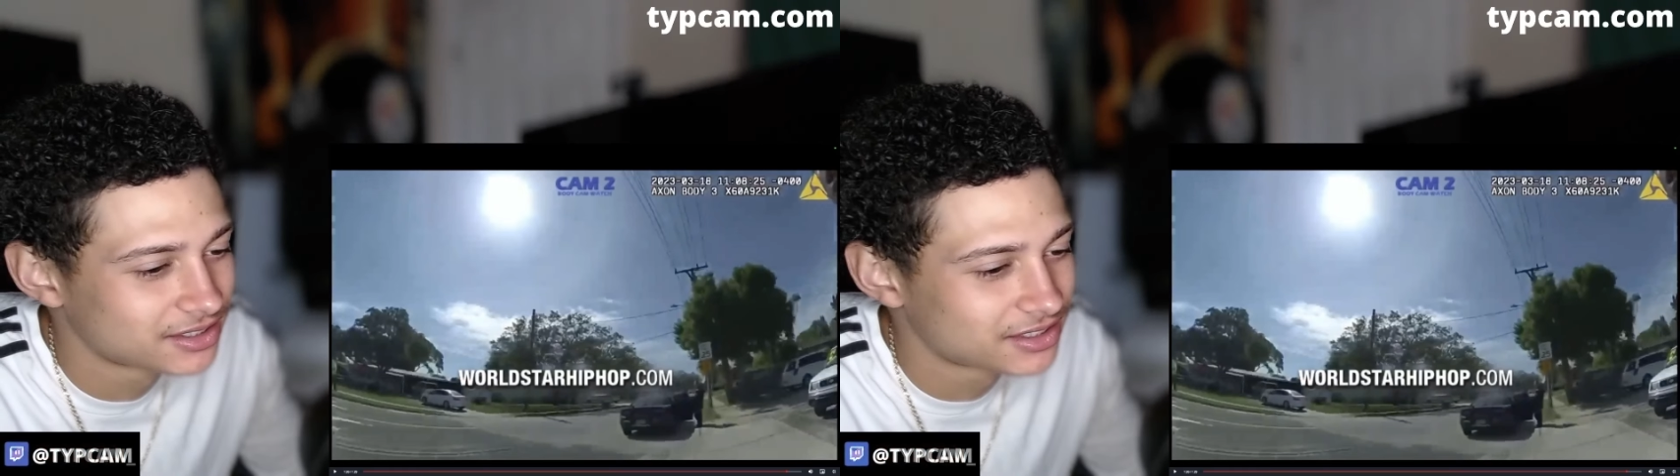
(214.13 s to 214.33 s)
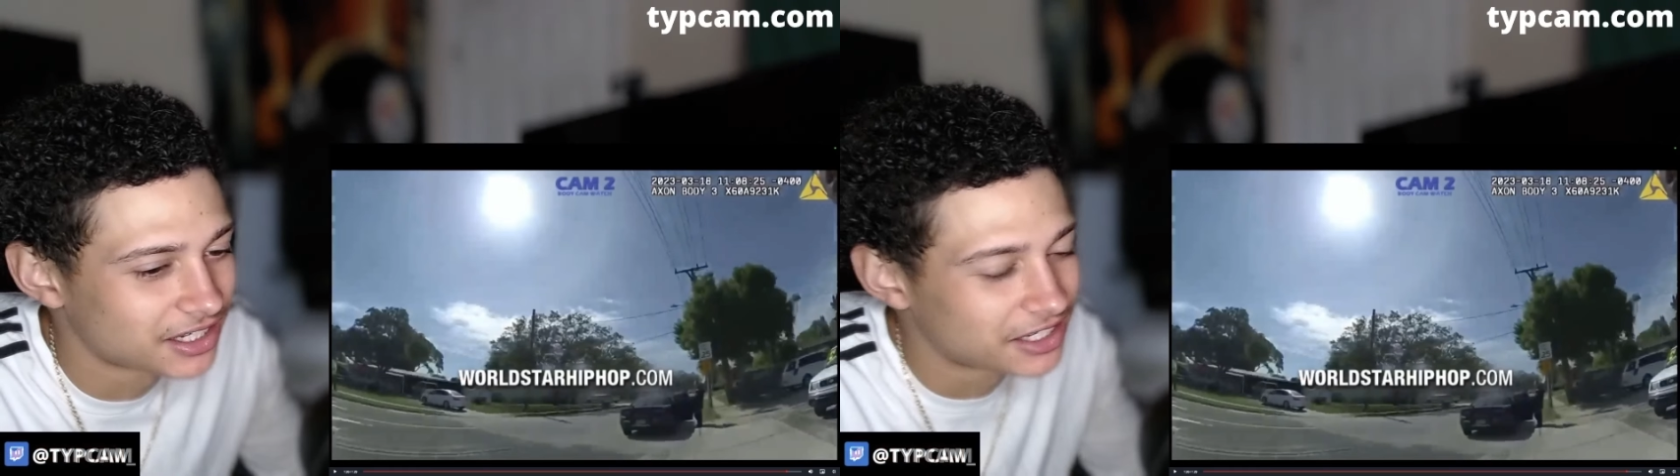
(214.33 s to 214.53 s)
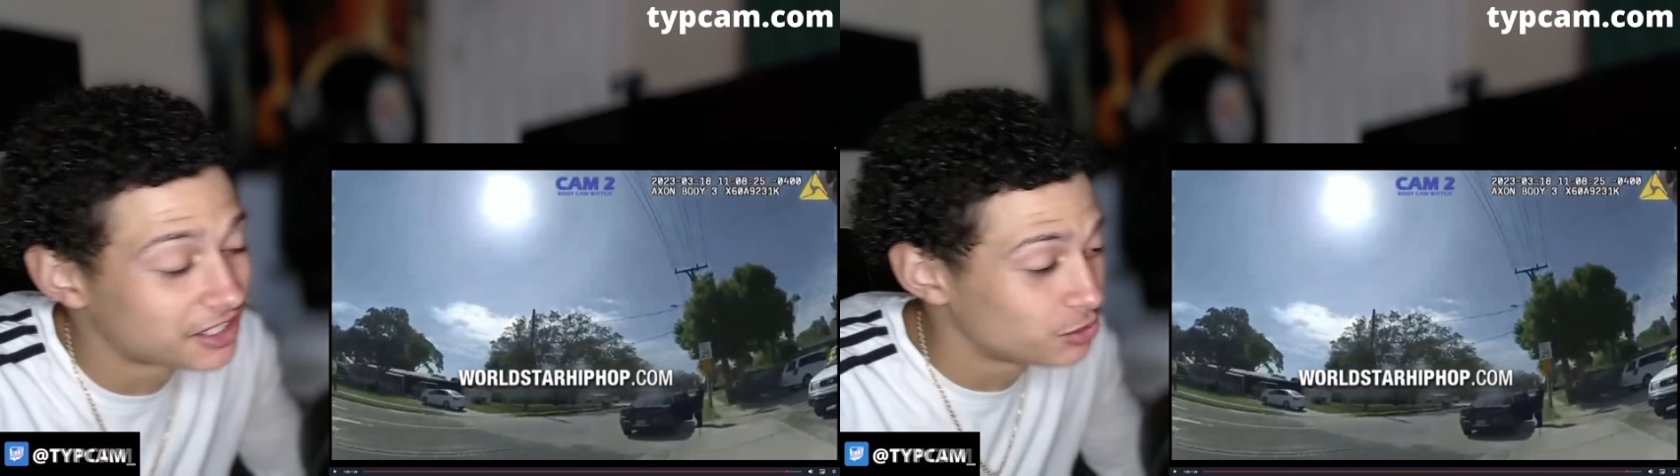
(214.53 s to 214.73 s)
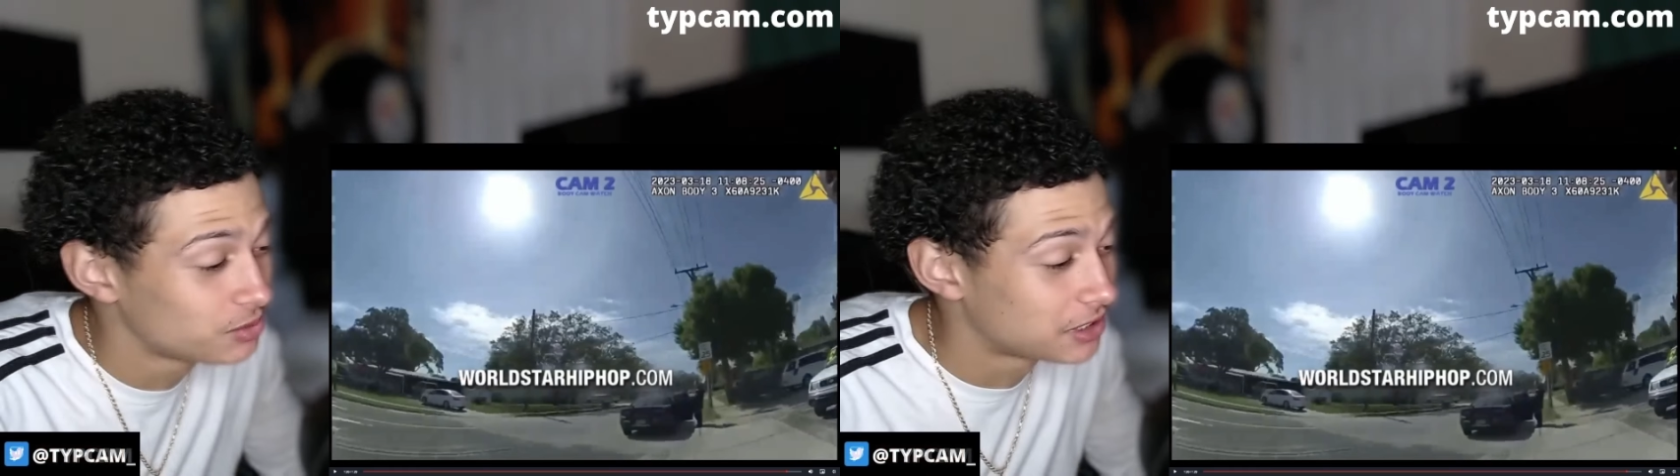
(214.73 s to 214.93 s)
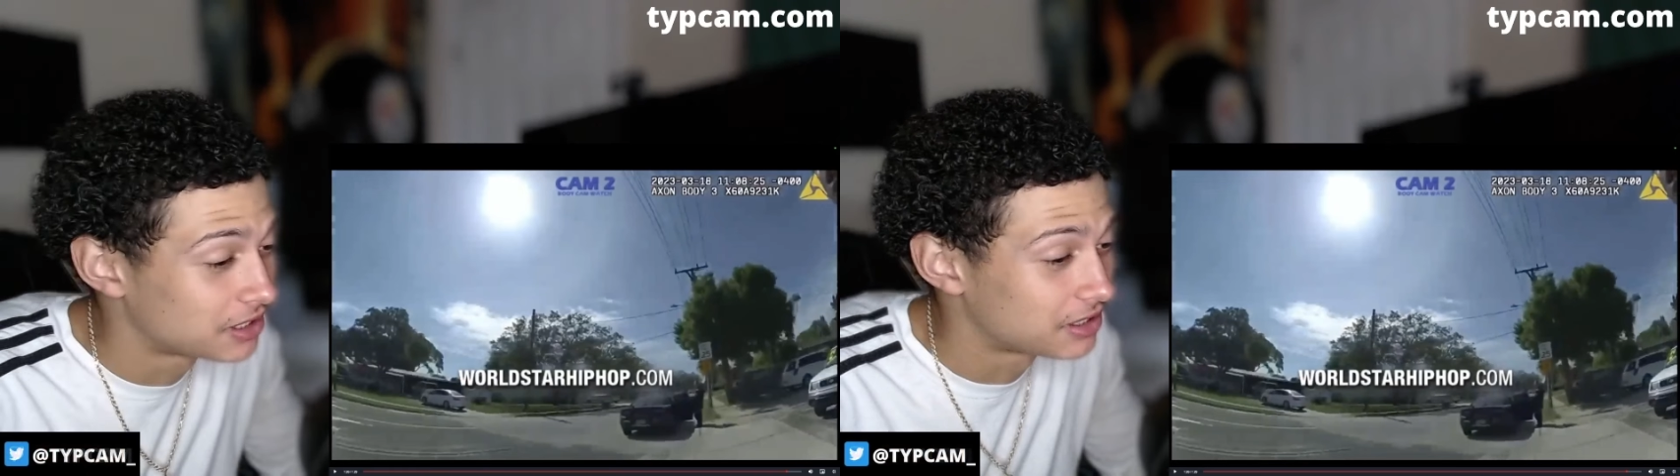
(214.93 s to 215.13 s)
and then you
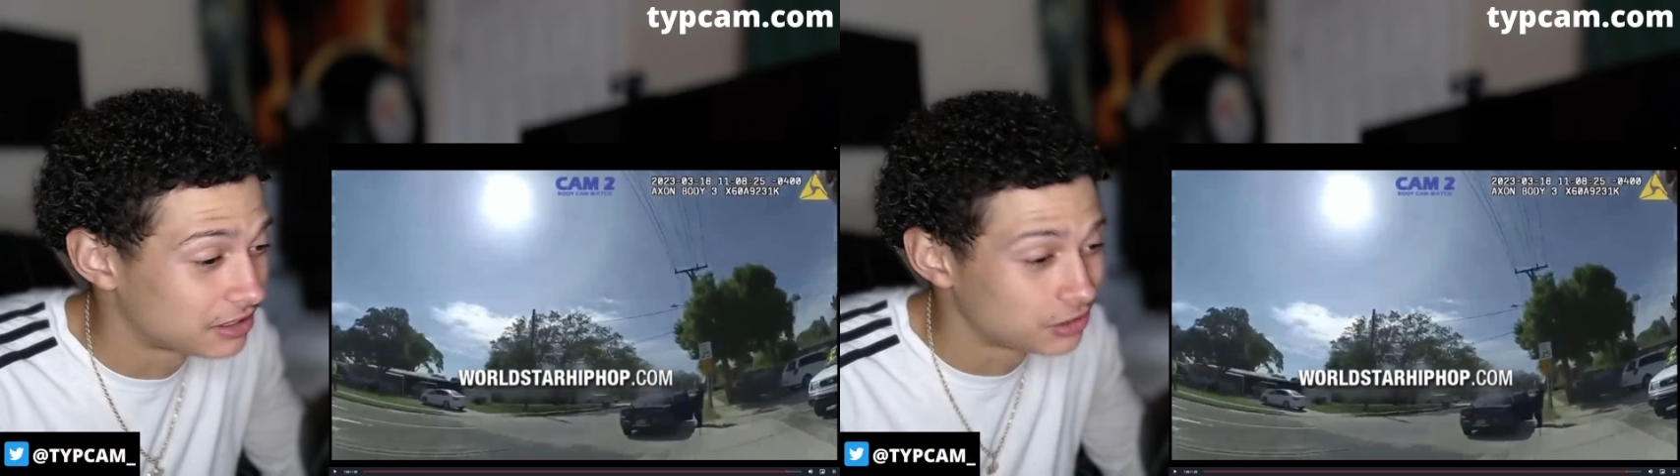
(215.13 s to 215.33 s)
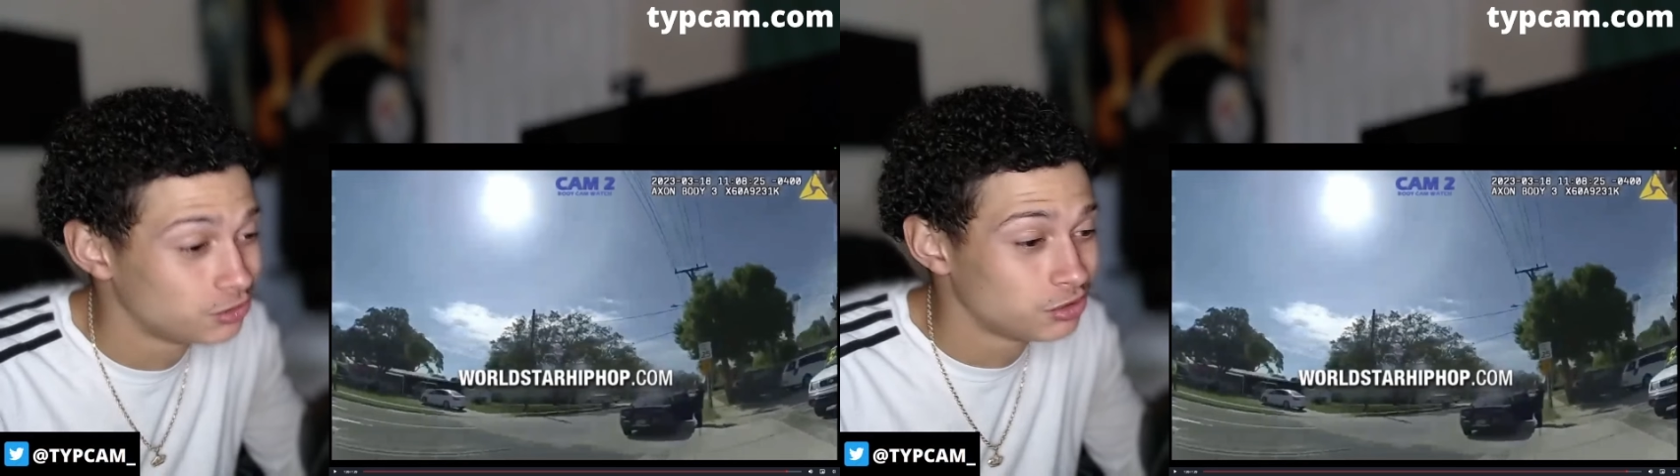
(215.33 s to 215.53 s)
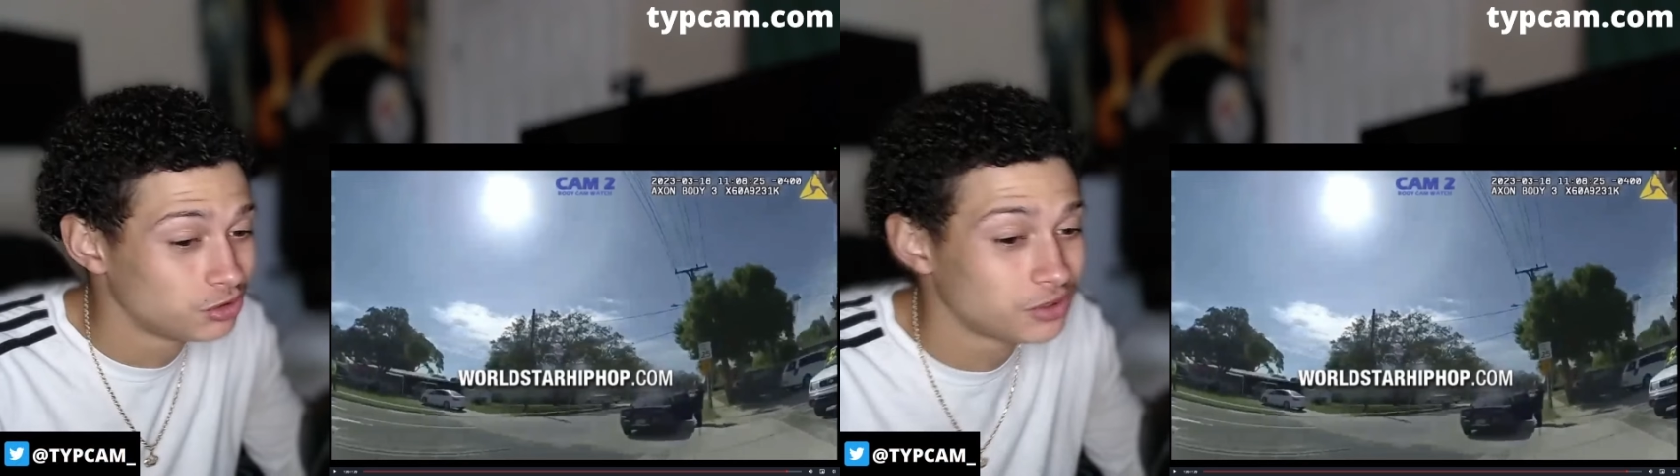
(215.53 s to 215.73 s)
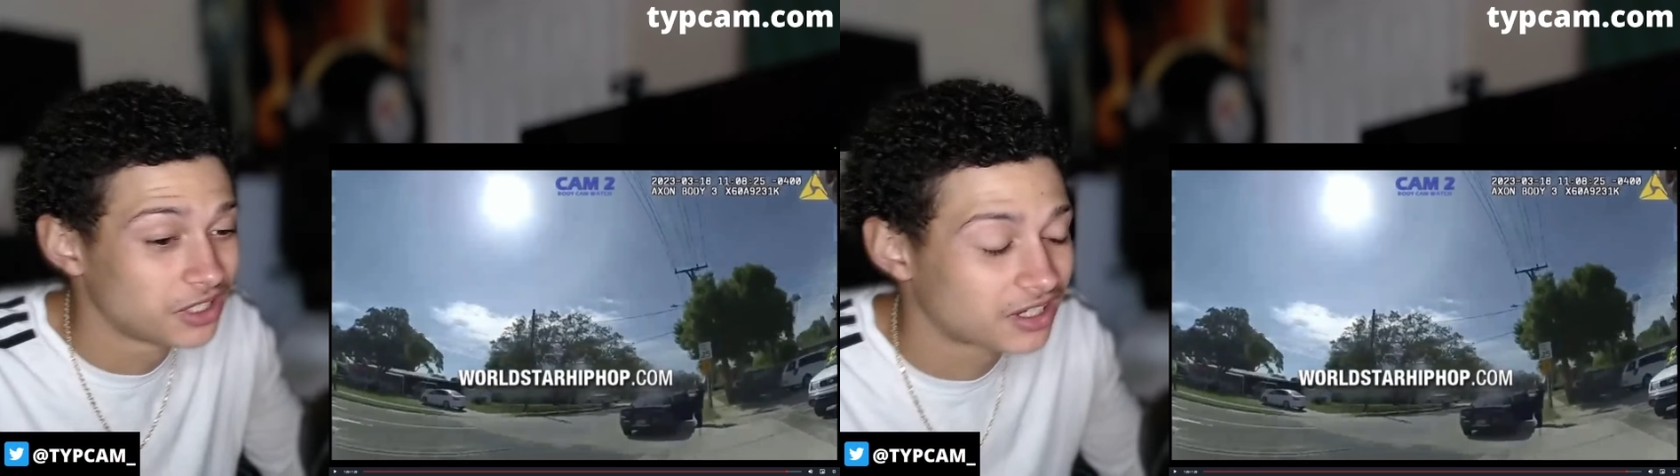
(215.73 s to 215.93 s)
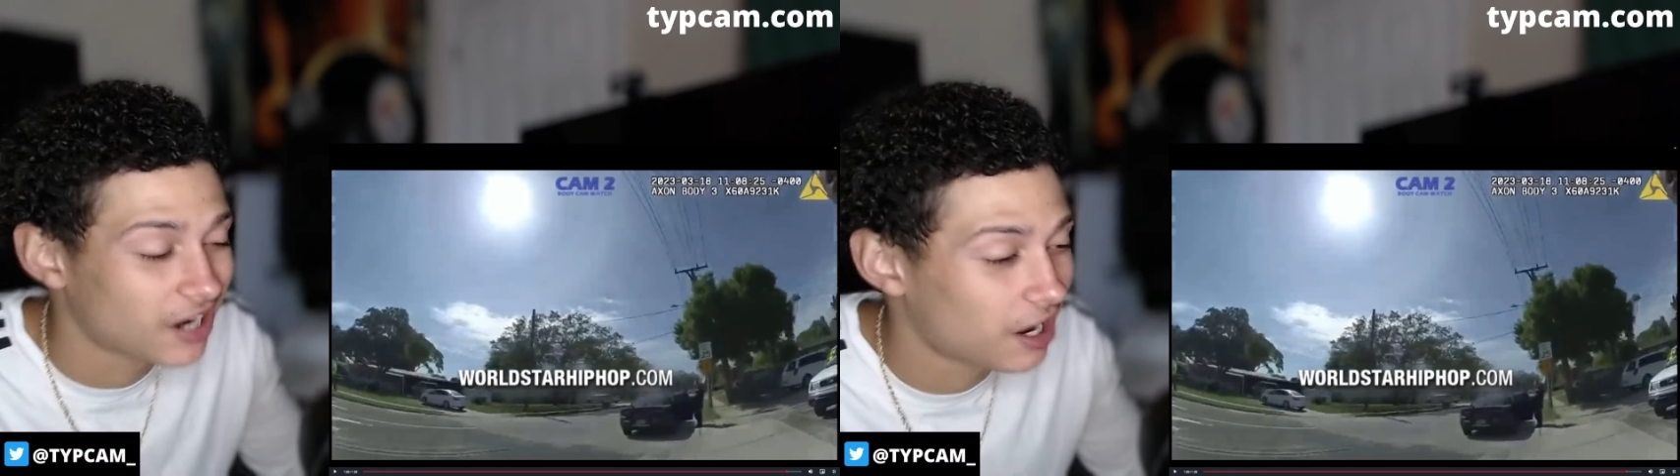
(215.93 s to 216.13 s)
get
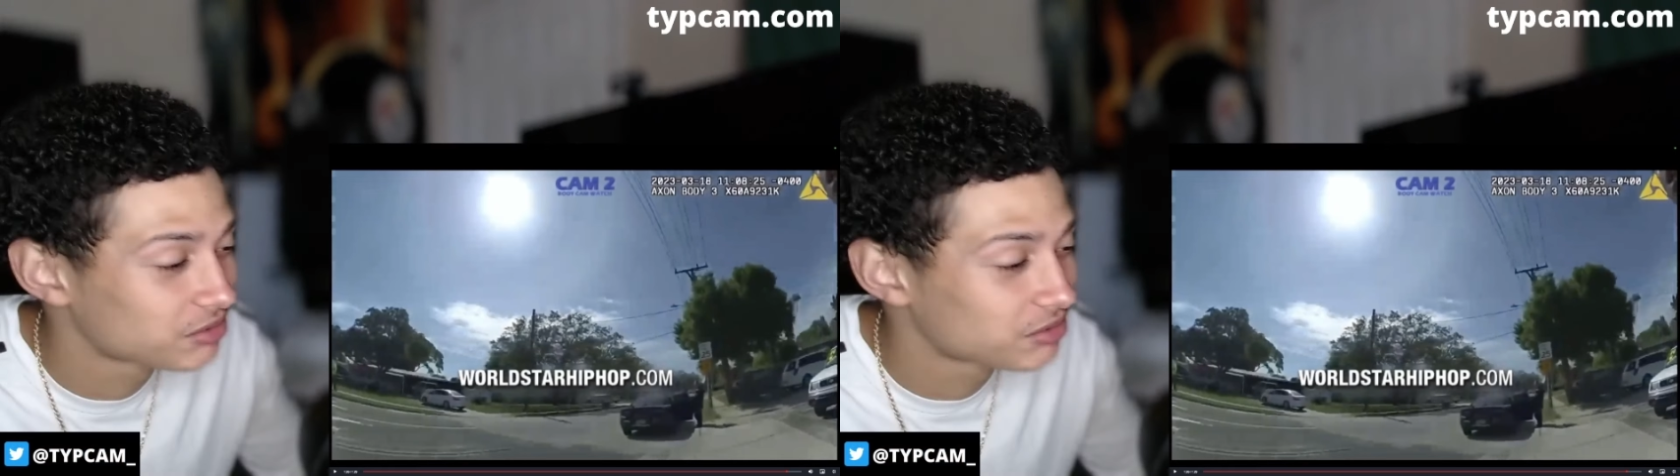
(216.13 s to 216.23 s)
caught